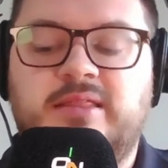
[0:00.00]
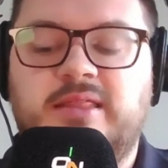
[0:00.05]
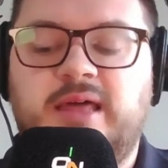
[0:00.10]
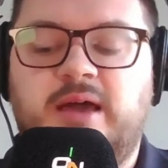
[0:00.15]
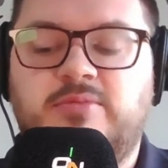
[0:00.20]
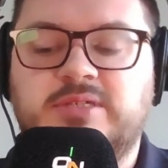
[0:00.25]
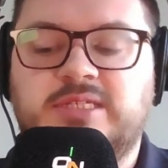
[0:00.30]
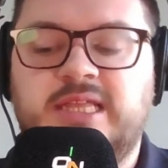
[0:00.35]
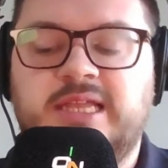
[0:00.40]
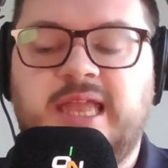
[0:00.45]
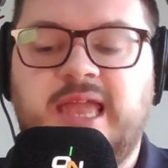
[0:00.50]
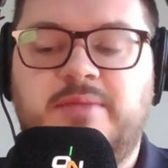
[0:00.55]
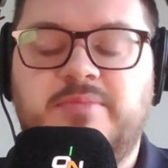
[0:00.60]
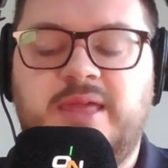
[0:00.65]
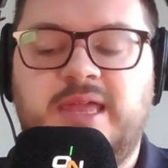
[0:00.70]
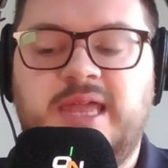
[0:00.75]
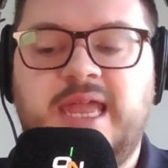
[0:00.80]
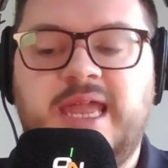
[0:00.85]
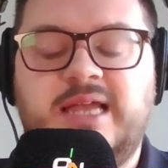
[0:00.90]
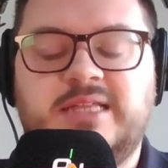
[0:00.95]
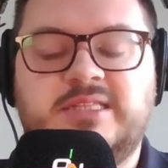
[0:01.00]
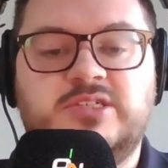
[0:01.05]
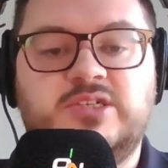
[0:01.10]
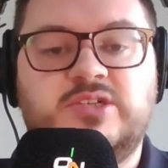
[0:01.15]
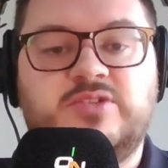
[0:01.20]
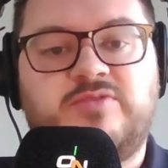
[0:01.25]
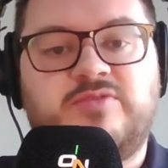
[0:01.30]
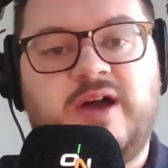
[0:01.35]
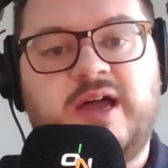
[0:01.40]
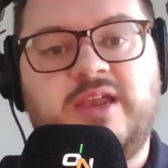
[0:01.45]
That was the game that he had to
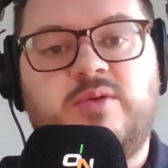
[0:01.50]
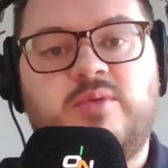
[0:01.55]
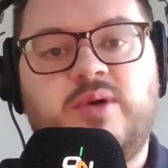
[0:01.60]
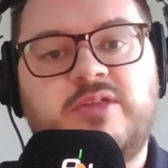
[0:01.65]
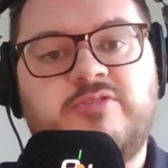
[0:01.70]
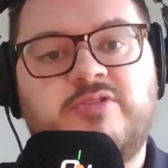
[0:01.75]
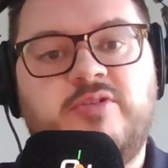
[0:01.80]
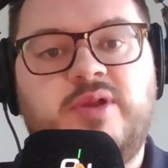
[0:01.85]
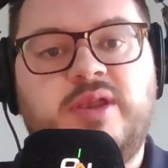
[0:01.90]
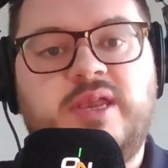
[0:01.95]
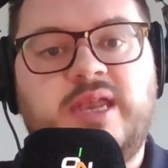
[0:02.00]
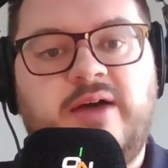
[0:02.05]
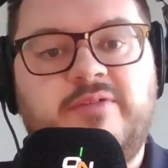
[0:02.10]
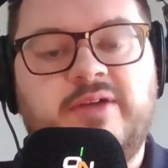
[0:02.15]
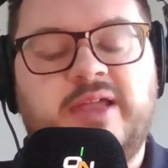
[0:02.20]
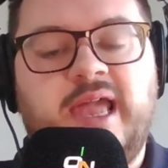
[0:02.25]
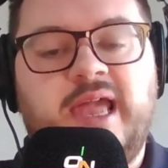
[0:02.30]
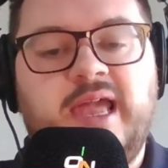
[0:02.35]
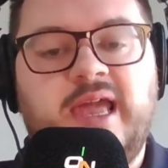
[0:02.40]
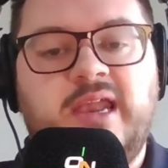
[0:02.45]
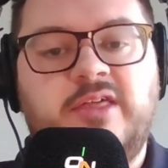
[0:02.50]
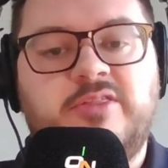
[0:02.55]
just find a way through and navigate,